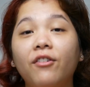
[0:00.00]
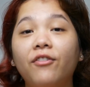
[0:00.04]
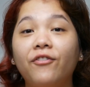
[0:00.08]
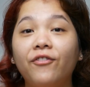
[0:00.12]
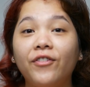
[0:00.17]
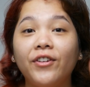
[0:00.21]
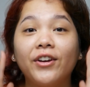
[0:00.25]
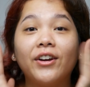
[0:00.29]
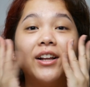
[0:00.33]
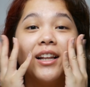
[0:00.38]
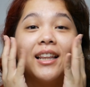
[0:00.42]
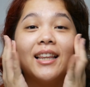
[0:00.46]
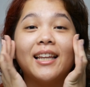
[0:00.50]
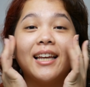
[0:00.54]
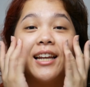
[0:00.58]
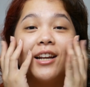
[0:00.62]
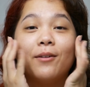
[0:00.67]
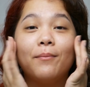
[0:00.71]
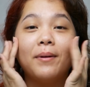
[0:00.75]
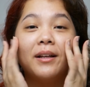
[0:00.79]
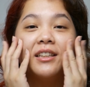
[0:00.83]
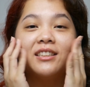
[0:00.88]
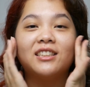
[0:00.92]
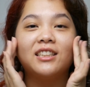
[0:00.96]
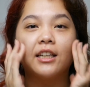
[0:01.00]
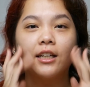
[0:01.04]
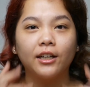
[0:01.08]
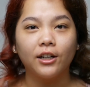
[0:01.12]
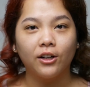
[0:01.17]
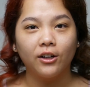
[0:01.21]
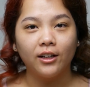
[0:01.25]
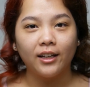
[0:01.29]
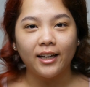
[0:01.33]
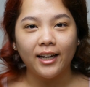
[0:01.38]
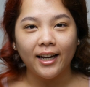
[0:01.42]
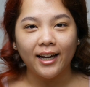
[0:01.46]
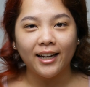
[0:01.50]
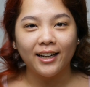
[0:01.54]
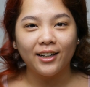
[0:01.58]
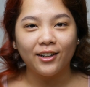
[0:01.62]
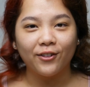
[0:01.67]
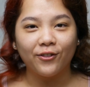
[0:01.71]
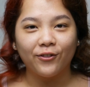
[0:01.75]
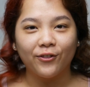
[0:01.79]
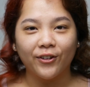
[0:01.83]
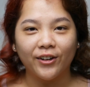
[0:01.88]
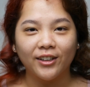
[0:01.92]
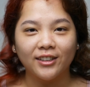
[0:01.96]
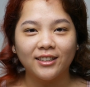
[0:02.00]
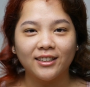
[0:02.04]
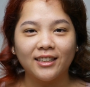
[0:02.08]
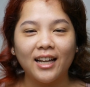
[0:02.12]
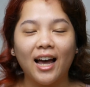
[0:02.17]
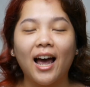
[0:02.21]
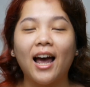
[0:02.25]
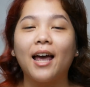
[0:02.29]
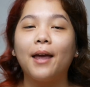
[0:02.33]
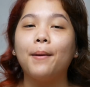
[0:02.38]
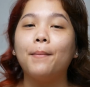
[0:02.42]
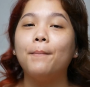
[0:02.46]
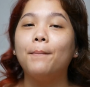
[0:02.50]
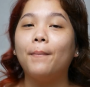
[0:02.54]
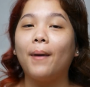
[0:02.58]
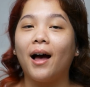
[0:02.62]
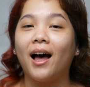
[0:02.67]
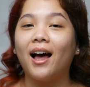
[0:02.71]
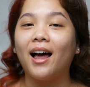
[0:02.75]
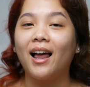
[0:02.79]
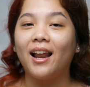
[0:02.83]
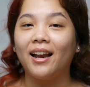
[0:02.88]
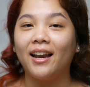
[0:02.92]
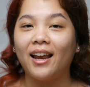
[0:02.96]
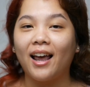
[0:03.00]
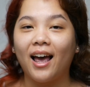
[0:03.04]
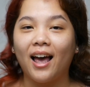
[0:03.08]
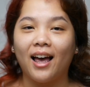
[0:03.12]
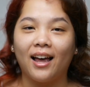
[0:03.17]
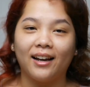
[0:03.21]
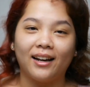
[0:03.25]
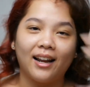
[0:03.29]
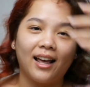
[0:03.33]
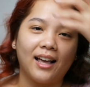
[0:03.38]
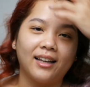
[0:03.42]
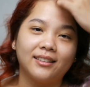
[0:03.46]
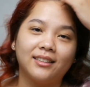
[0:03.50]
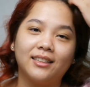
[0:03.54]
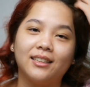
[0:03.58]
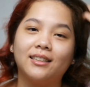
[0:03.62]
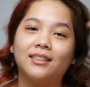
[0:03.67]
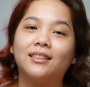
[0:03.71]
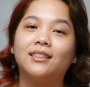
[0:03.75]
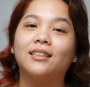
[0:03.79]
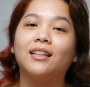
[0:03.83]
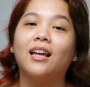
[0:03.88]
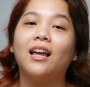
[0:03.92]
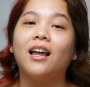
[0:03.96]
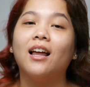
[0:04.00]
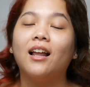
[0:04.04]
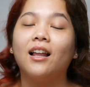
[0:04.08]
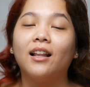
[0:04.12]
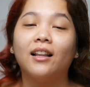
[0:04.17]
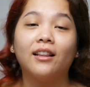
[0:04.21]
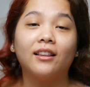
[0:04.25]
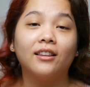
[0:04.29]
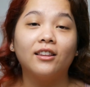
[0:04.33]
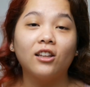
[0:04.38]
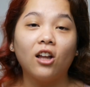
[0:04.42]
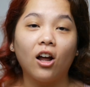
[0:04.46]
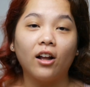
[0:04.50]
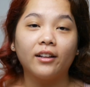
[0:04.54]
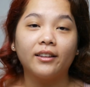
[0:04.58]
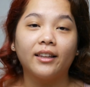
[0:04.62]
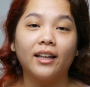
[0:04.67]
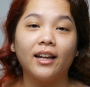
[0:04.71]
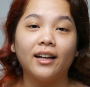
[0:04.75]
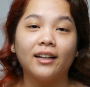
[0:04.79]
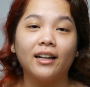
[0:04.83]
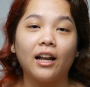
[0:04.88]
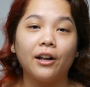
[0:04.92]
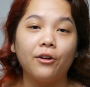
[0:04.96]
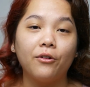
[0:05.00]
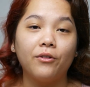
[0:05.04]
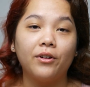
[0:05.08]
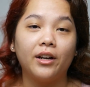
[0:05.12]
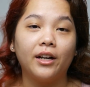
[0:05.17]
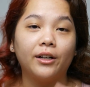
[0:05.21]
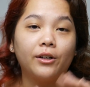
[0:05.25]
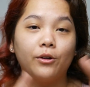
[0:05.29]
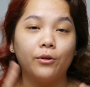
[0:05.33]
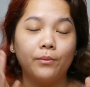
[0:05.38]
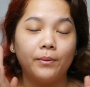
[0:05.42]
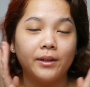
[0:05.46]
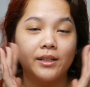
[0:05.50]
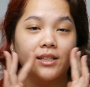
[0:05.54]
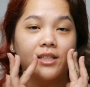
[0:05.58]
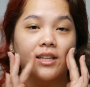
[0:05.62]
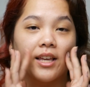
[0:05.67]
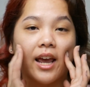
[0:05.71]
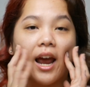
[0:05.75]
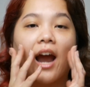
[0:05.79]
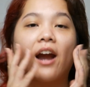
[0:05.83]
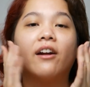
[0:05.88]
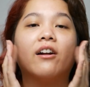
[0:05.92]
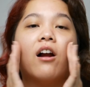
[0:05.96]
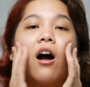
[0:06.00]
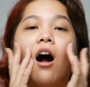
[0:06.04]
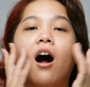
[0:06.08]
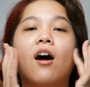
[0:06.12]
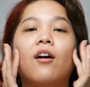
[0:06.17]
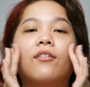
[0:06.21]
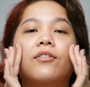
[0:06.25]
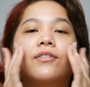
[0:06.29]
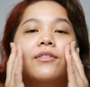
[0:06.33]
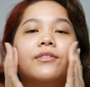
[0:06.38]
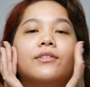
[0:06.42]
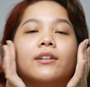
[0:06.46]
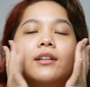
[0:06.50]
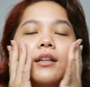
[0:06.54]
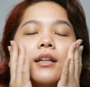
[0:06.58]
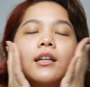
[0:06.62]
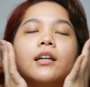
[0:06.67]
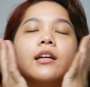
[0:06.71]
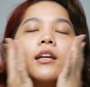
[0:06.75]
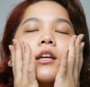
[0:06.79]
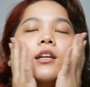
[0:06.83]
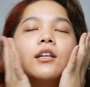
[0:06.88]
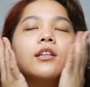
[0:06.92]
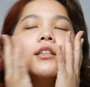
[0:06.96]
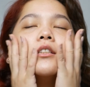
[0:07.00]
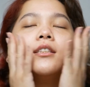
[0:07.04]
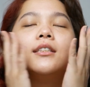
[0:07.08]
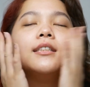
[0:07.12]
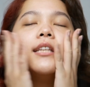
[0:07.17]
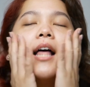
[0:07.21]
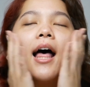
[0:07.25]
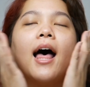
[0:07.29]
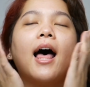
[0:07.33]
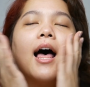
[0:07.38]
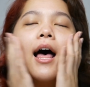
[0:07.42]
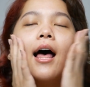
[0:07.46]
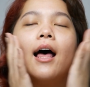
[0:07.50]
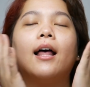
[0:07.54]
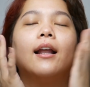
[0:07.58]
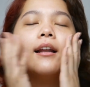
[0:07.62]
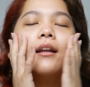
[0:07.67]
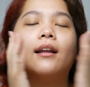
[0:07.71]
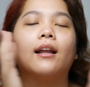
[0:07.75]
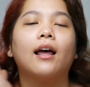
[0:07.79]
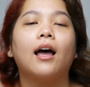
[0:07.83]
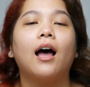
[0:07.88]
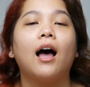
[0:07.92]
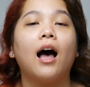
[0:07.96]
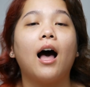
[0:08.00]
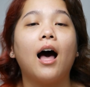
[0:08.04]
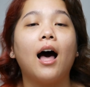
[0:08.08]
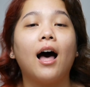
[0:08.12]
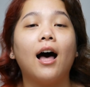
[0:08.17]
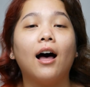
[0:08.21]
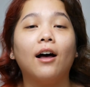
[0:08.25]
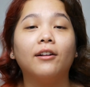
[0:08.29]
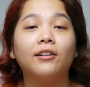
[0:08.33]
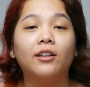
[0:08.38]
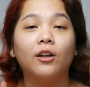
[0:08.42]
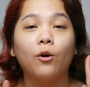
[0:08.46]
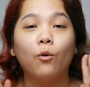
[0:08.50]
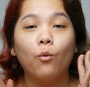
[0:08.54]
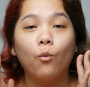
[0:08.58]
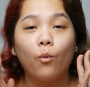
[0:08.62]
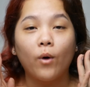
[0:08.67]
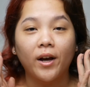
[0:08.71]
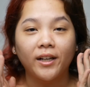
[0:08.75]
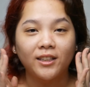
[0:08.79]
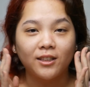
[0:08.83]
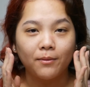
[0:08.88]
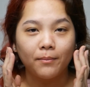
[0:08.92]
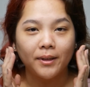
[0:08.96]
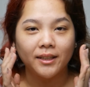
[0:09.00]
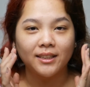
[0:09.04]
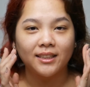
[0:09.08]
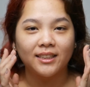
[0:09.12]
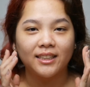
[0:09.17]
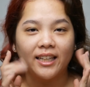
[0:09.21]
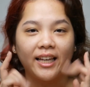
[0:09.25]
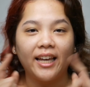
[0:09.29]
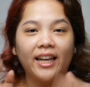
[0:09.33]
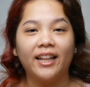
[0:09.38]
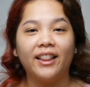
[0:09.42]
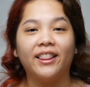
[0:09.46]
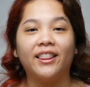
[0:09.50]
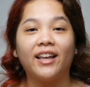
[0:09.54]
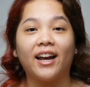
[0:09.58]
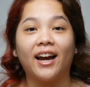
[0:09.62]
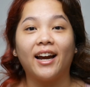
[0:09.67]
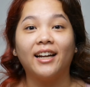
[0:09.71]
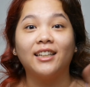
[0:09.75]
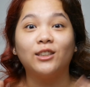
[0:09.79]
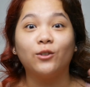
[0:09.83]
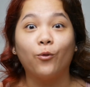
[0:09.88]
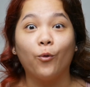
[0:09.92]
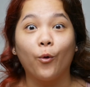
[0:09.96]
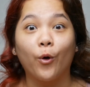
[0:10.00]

I feel a little bit tingling in the first time, but yeah, that is nothing that you need to be scared of, because that how the vitamin C in there is